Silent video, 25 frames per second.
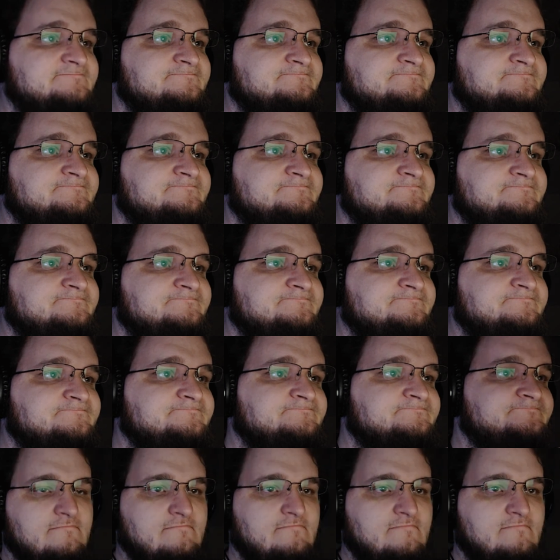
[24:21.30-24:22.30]

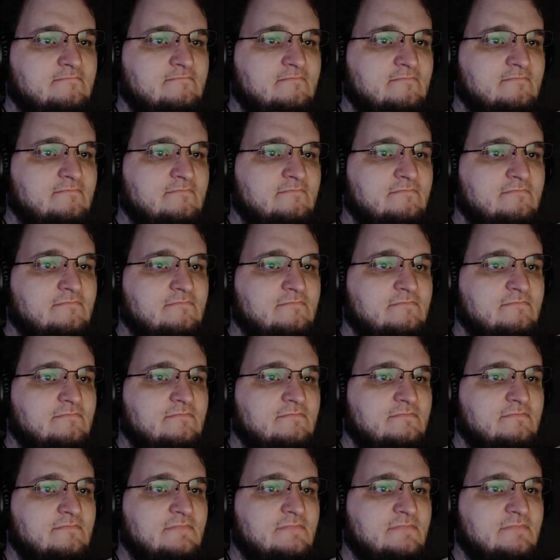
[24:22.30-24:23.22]
Nothing is said.